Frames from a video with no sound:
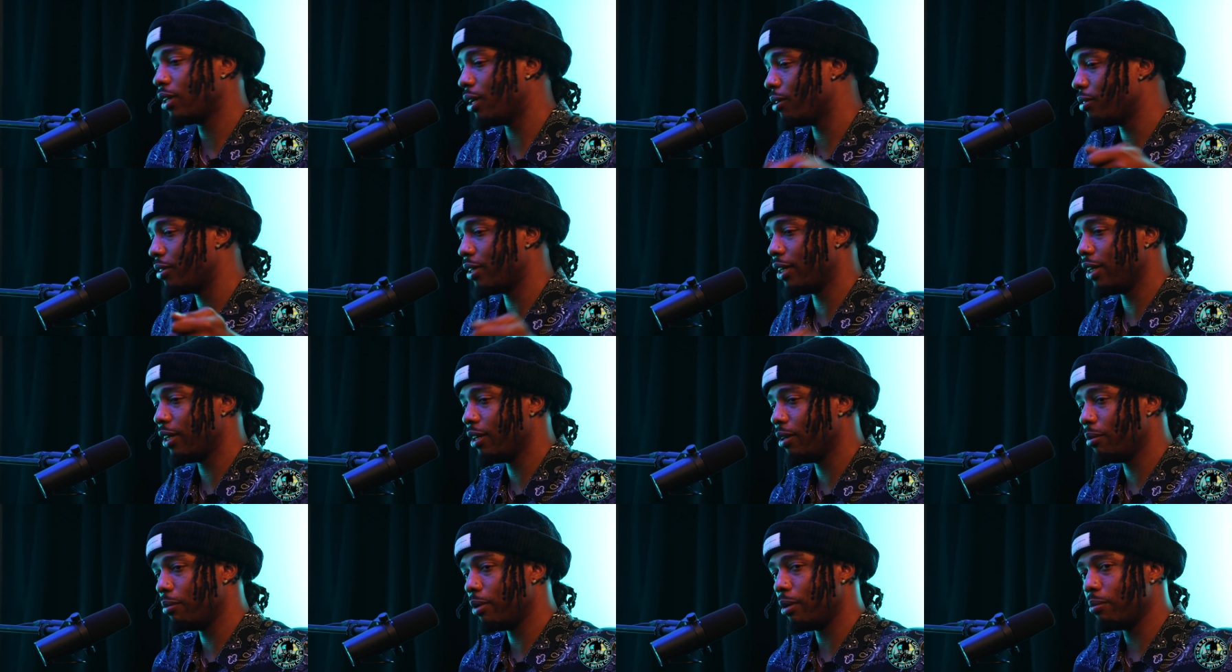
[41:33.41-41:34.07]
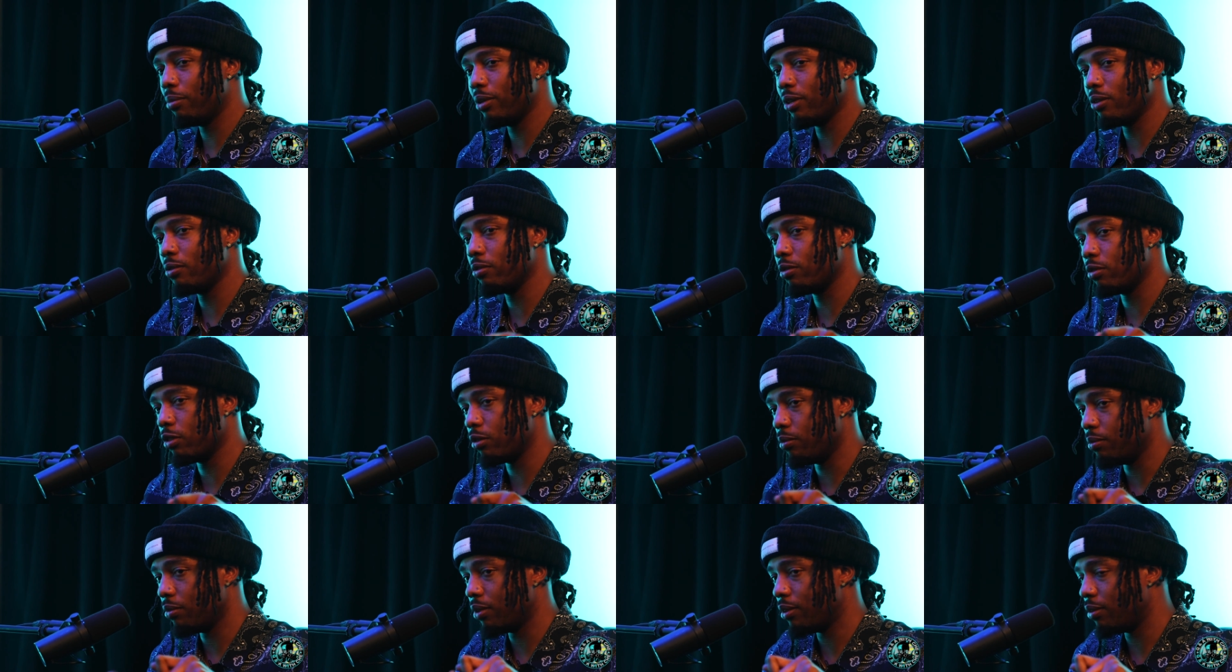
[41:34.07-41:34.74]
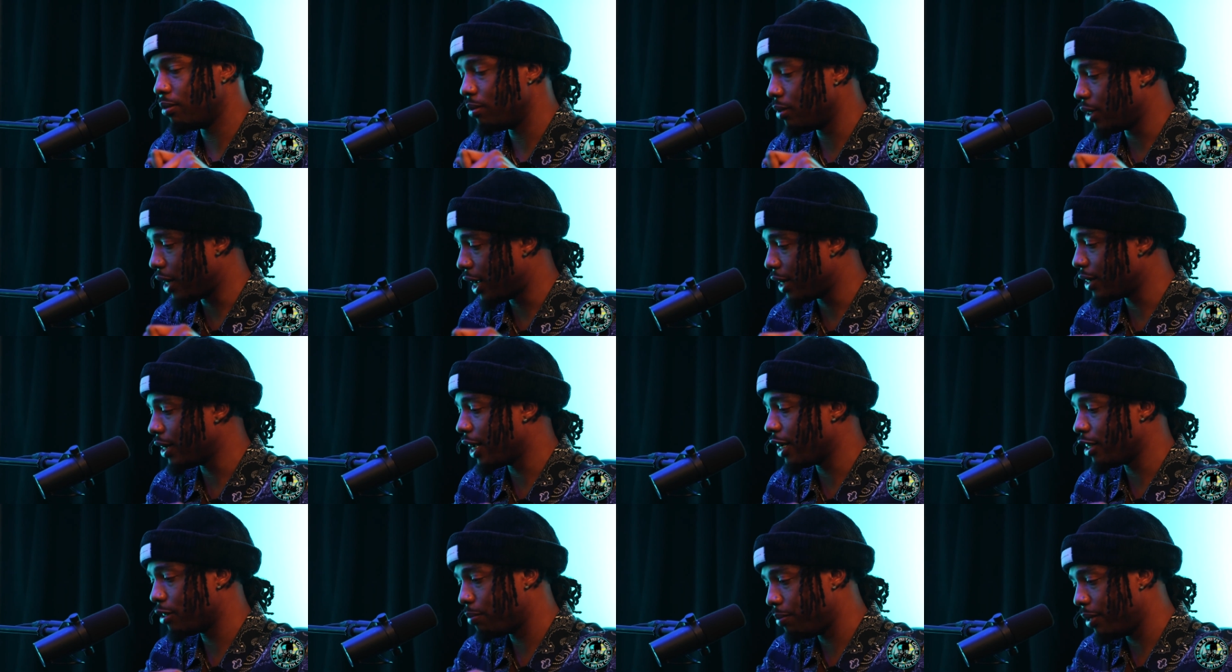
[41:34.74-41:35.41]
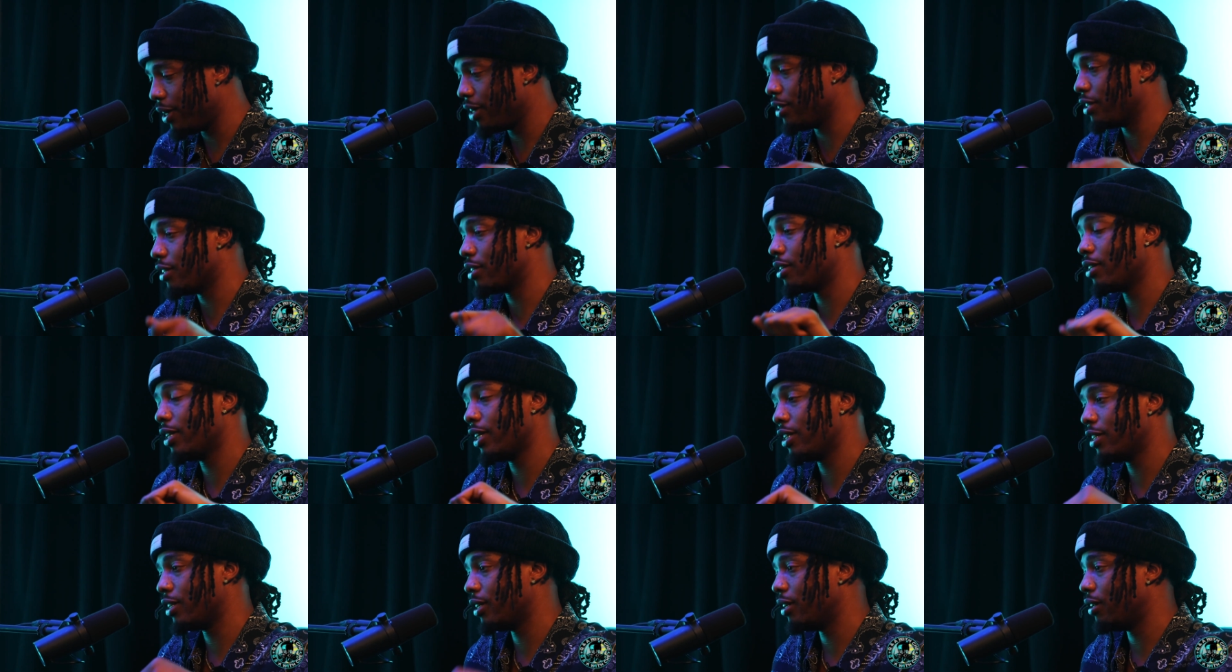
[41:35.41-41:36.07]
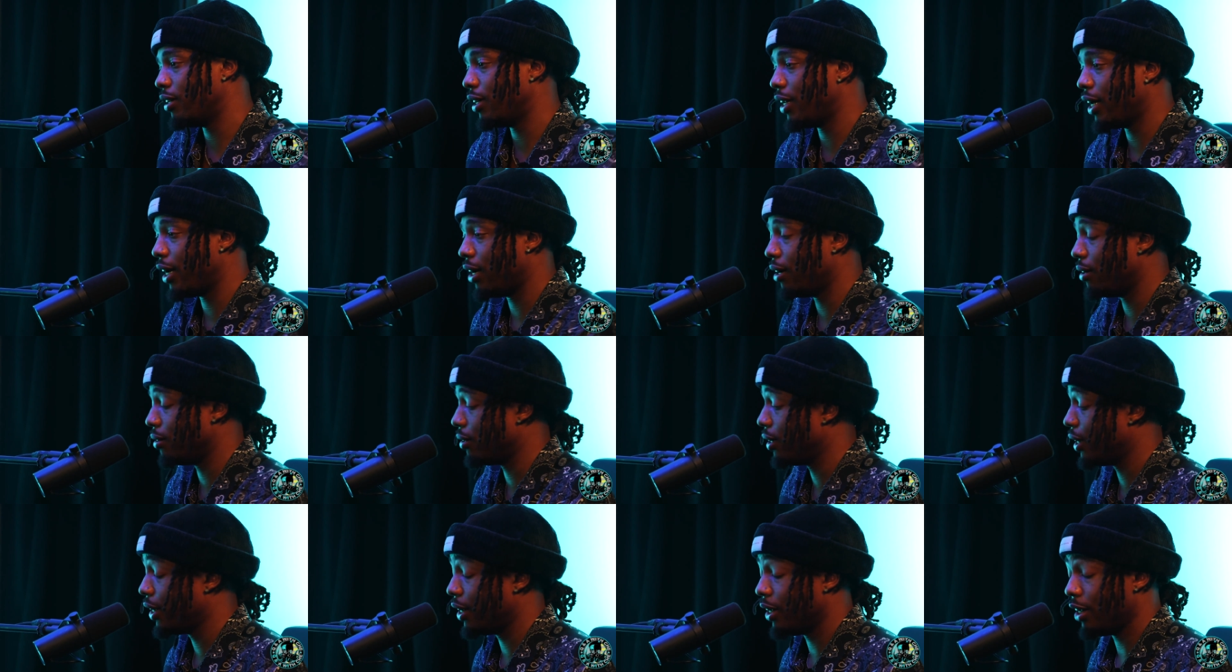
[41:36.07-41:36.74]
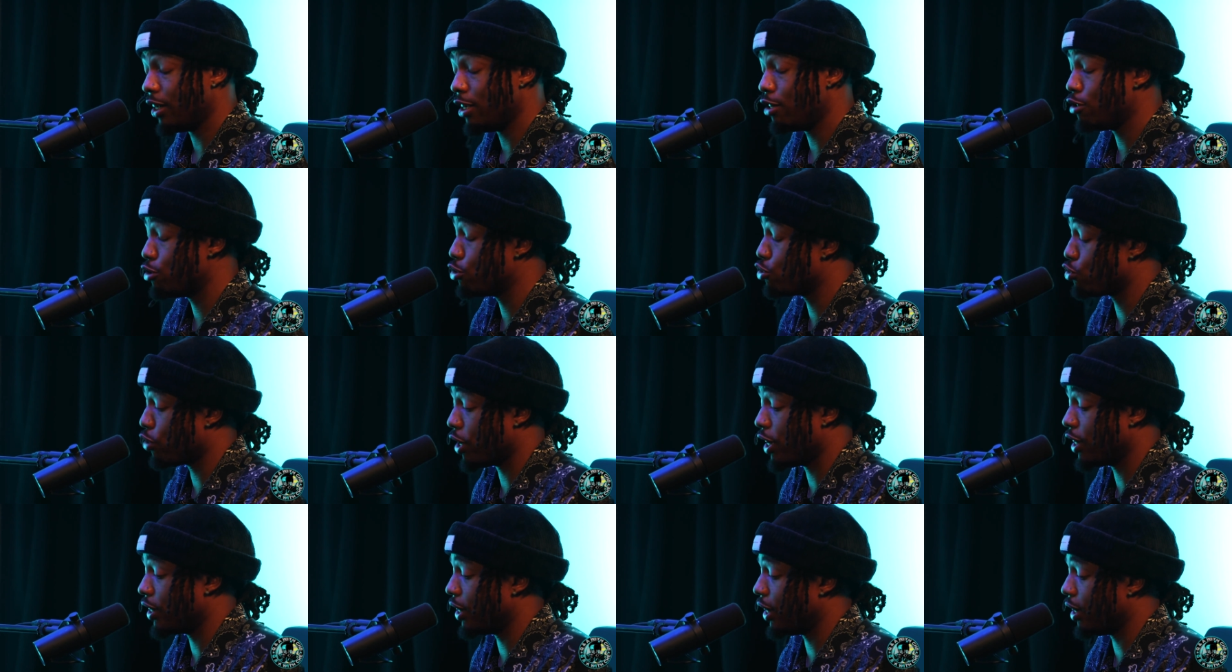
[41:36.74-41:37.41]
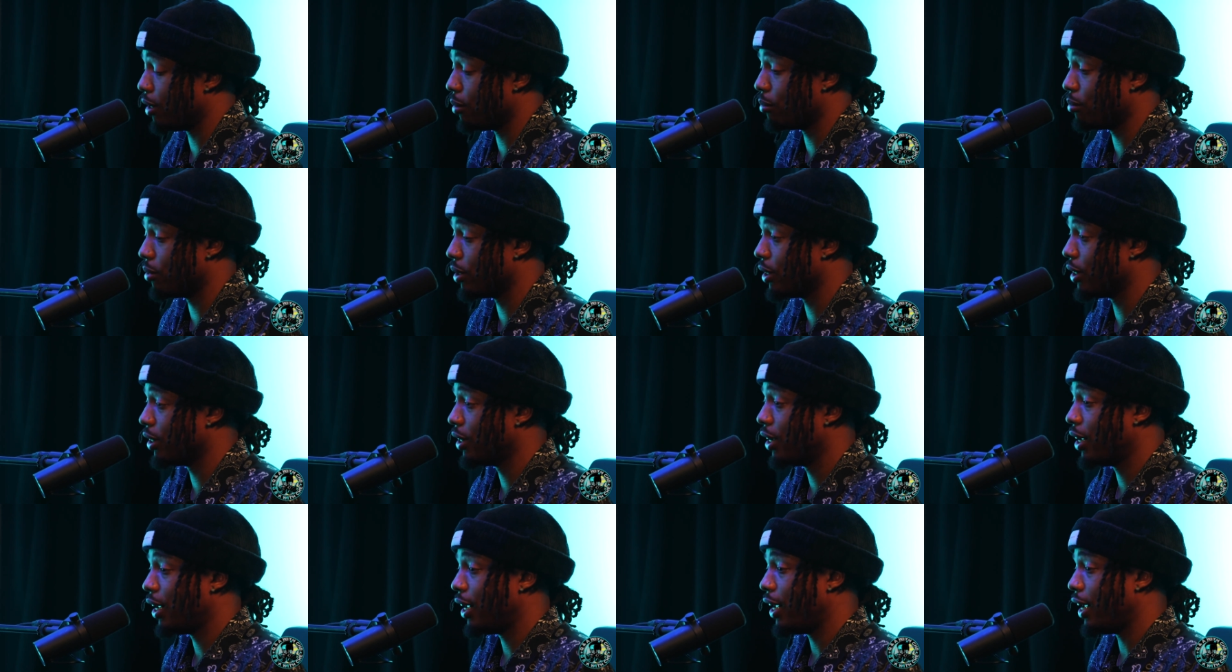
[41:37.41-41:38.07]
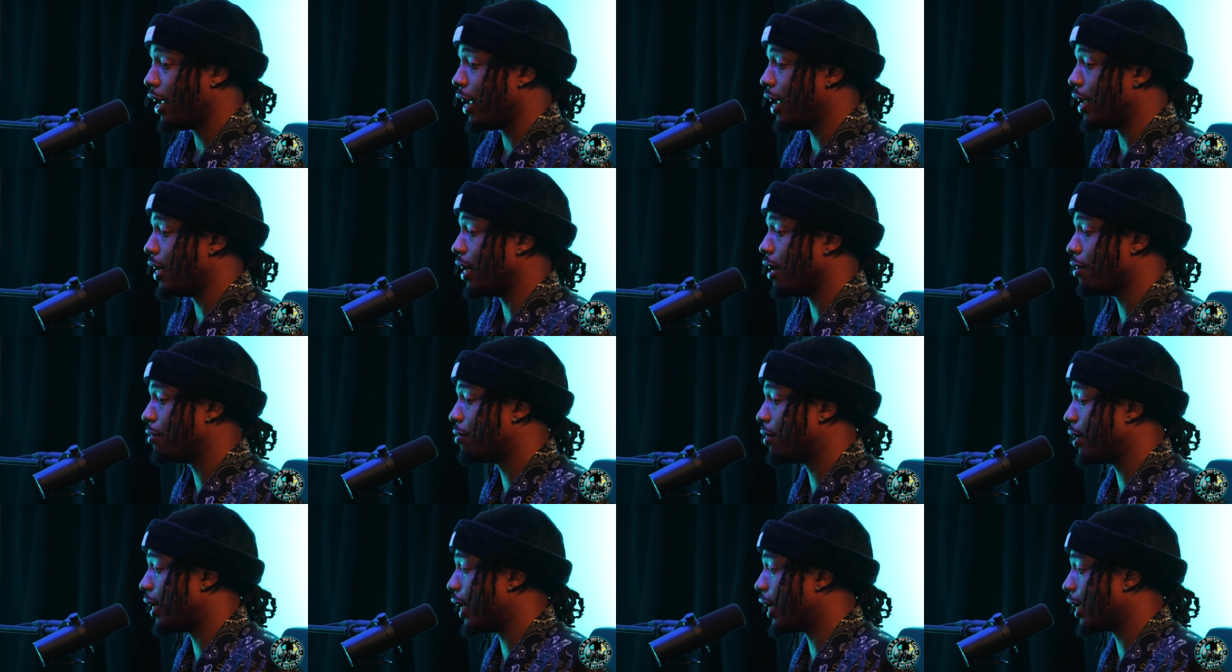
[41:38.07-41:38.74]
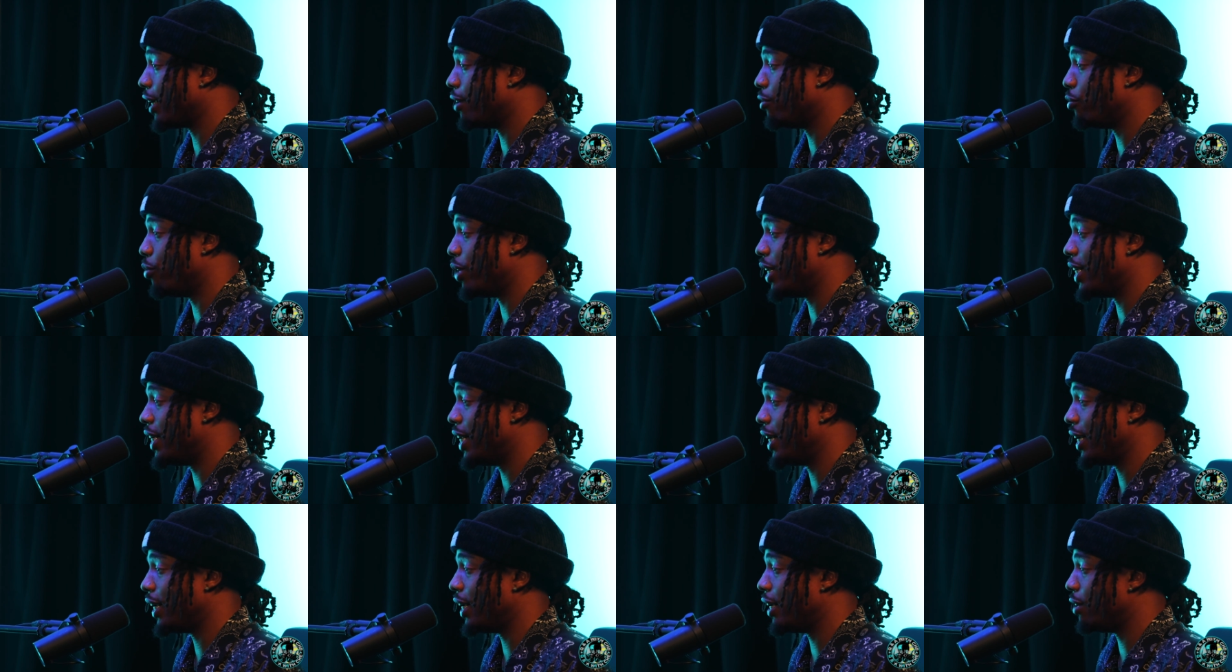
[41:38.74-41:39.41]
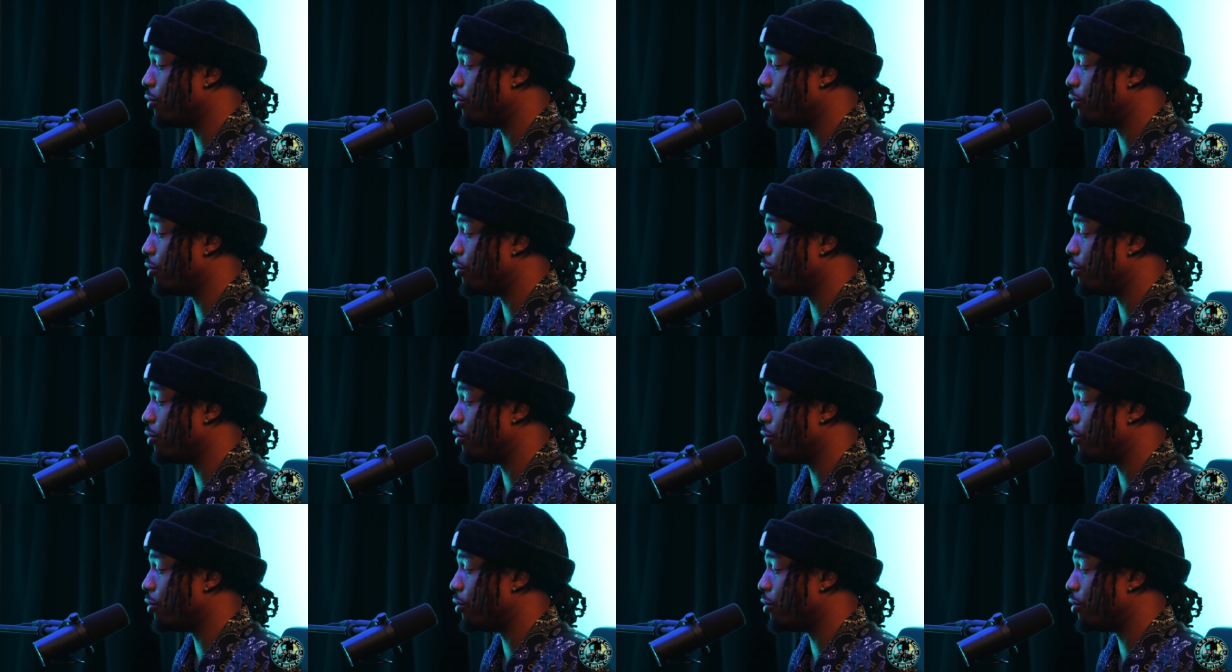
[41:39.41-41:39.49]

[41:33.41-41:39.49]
close to him and put on some like nice speakers and turn that shit up loud he's straight now bro and i feel like if we did